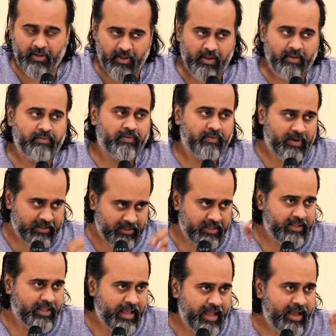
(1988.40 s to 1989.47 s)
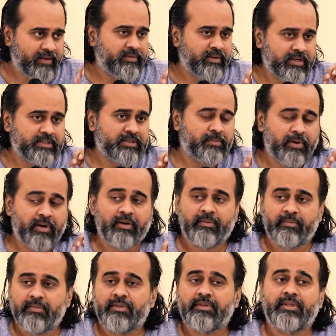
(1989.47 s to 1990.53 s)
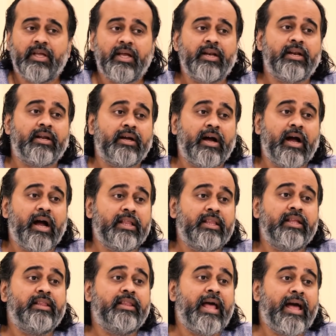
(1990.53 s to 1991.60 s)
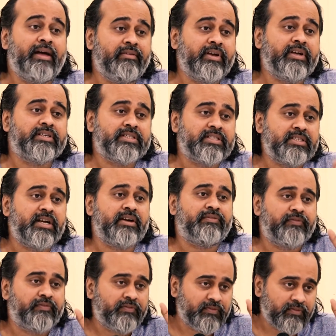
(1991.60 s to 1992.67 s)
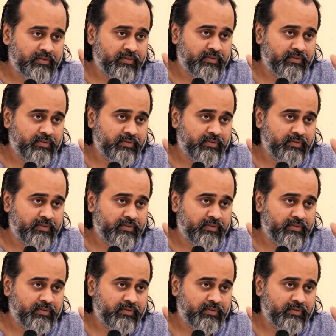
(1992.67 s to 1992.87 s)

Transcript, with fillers: If Adhidev is Brahma, then Adhidevic stuff